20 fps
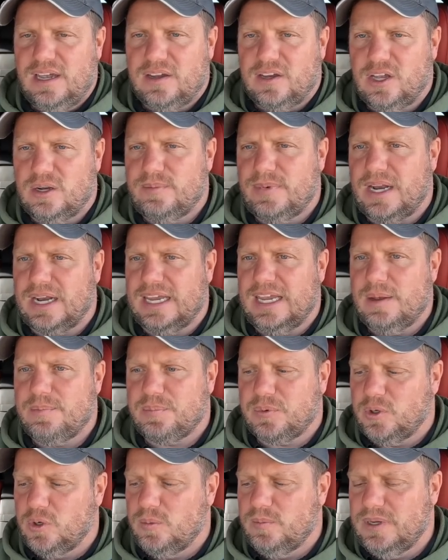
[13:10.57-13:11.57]
good amount of
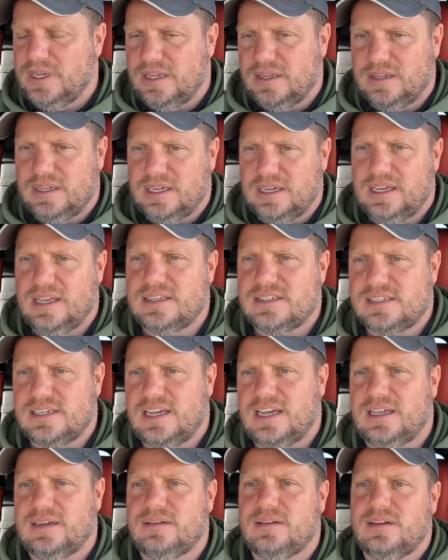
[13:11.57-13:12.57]
hip room in the
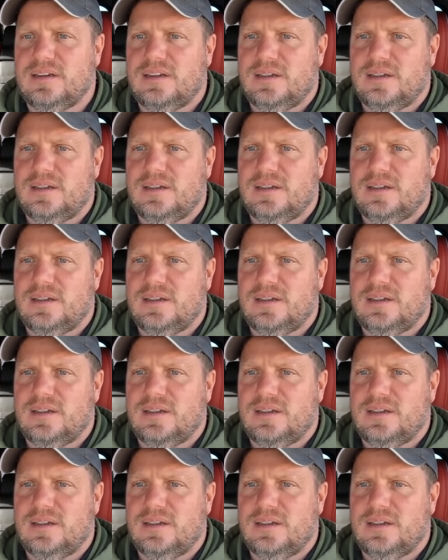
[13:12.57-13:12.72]
inside